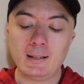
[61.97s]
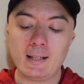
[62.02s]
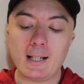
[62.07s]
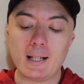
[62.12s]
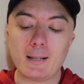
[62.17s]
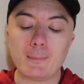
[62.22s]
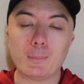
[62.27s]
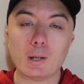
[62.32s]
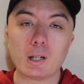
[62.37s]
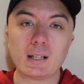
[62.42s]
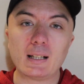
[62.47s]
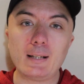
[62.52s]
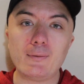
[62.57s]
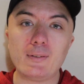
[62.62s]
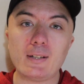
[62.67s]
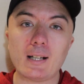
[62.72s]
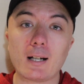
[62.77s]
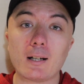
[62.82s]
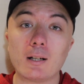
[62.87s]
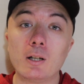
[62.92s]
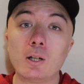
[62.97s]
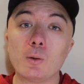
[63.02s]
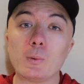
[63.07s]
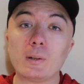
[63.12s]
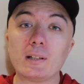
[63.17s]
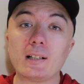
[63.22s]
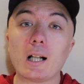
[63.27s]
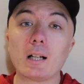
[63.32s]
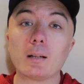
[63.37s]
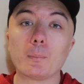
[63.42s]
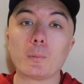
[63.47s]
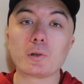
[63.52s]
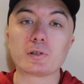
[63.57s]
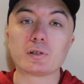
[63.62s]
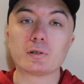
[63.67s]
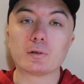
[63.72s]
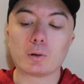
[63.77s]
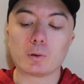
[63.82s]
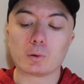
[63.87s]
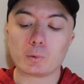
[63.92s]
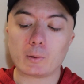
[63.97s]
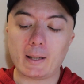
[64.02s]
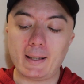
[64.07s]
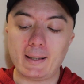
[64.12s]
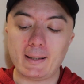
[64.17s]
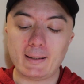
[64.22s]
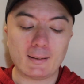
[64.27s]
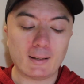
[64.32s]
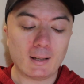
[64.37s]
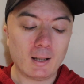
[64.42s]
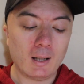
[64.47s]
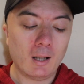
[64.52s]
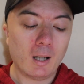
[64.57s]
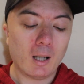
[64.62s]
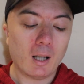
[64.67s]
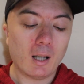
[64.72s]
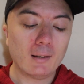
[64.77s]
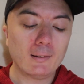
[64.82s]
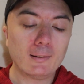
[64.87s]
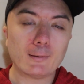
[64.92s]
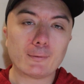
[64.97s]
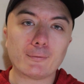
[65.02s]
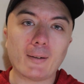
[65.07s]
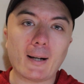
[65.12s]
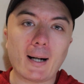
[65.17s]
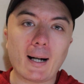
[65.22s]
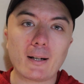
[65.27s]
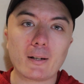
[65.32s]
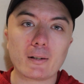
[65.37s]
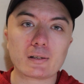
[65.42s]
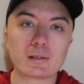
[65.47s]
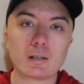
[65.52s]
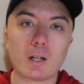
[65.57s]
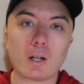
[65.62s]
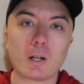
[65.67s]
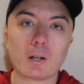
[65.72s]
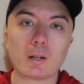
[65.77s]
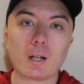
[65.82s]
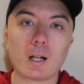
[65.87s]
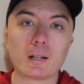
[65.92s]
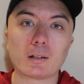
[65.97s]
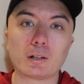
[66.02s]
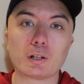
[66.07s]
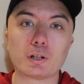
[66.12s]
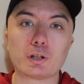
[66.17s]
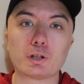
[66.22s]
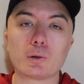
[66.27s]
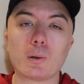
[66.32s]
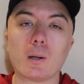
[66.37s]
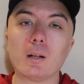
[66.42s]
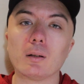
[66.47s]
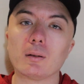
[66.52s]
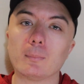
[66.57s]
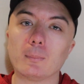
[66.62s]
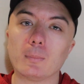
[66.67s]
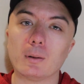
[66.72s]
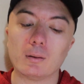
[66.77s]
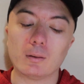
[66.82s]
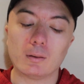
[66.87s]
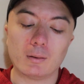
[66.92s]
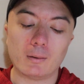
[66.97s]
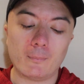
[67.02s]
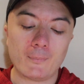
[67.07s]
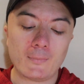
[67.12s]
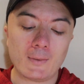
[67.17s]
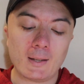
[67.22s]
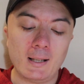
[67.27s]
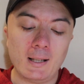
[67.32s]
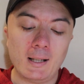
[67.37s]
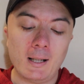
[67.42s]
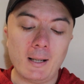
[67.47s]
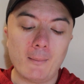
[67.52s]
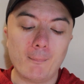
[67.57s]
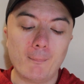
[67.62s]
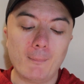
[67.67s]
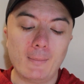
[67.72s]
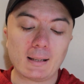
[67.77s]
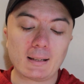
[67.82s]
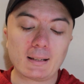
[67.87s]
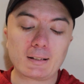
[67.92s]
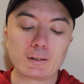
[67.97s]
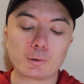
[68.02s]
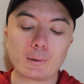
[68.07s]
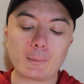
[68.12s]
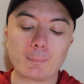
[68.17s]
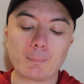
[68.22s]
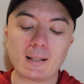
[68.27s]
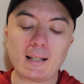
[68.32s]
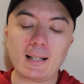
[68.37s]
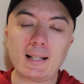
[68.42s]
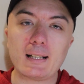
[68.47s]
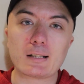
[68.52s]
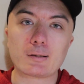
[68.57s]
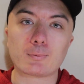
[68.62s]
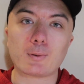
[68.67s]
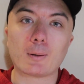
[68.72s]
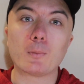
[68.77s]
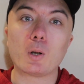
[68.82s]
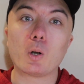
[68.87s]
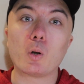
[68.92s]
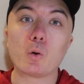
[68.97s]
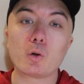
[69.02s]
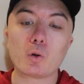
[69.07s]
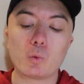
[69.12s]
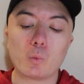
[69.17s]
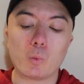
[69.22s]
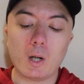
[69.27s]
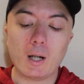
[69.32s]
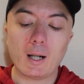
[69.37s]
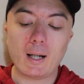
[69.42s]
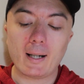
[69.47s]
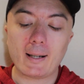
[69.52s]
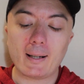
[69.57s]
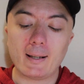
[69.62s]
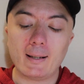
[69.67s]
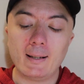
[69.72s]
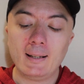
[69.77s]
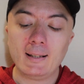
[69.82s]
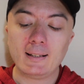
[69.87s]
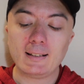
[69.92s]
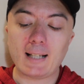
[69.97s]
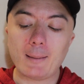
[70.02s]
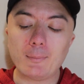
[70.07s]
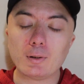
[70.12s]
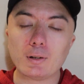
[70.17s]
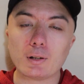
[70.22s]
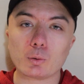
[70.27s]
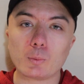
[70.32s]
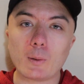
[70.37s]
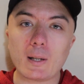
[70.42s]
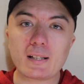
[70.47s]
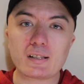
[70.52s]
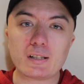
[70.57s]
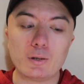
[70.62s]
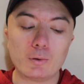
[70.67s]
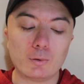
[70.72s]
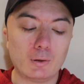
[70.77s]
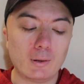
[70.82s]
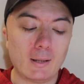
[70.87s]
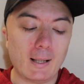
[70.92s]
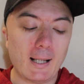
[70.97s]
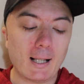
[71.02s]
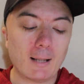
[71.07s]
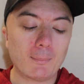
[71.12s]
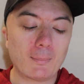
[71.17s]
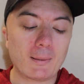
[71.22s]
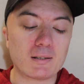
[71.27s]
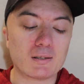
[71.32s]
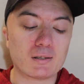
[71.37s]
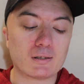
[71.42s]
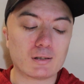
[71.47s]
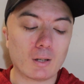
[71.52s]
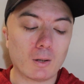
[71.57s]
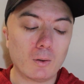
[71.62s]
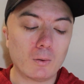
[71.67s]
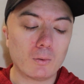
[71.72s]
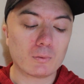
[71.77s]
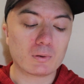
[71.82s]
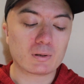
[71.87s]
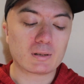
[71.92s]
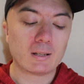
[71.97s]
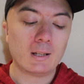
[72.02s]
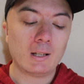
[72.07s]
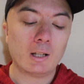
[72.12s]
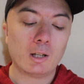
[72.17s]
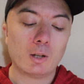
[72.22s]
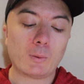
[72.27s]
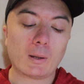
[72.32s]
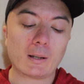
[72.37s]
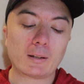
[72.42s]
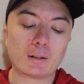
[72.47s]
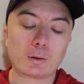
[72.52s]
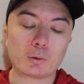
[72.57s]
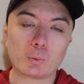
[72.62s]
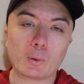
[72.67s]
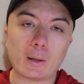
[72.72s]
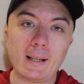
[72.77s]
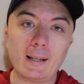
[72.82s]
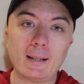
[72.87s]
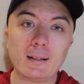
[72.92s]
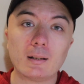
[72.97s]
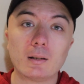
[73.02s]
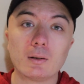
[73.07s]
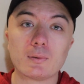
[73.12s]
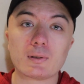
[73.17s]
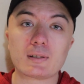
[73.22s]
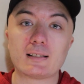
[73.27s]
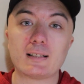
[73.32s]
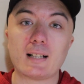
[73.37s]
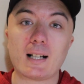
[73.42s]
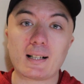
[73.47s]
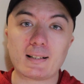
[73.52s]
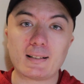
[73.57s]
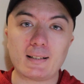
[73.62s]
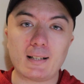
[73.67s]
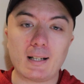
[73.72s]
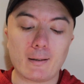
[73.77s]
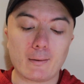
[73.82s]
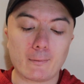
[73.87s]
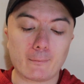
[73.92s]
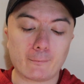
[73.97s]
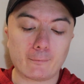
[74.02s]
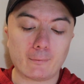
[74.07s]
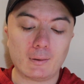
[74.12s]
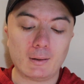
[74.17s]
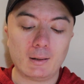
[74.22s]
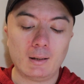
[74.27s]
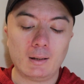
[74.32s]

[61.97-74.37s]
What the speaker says: In Bolivia, with almost no rain, all the fires are uncontrollable. Military planes from Uruguay came to the rescue to help in zones where the rain was not enough.